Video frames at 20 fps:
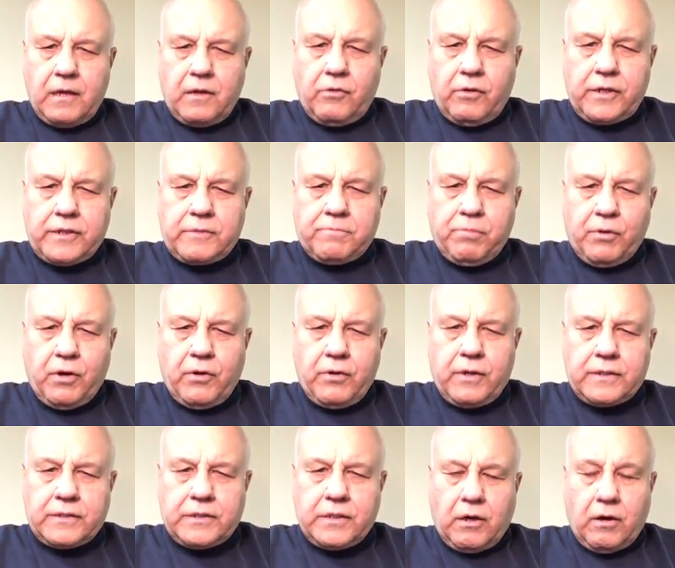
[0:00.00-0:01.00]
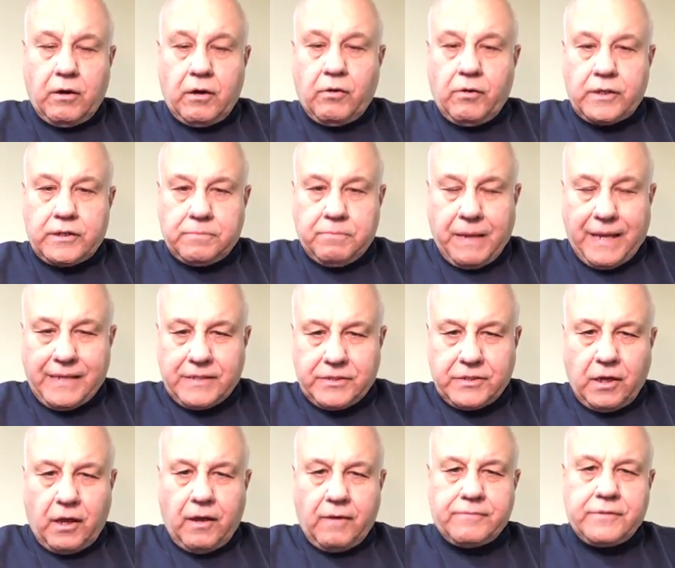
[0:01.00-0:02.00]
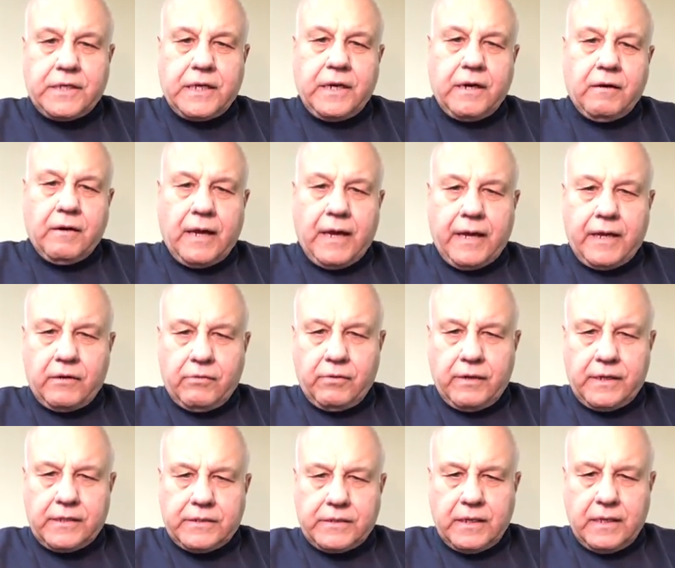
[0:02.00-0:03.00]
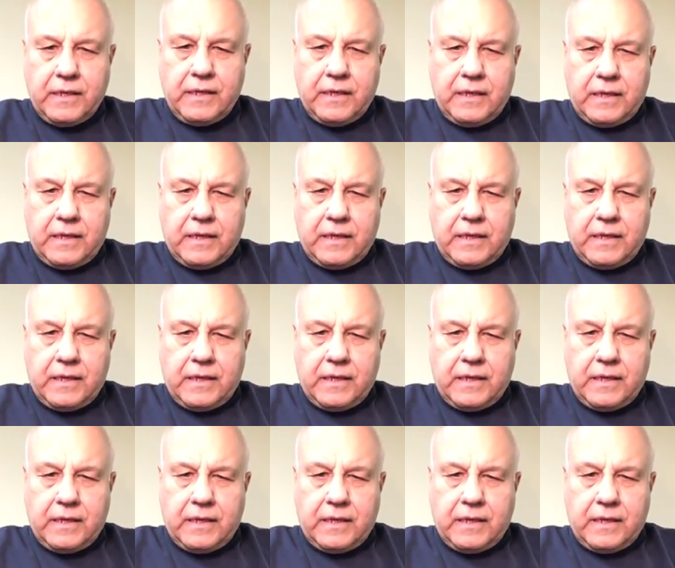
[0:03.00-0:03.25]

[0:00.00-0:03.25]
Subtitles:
Chris Pestoff's here. Hi, Chris.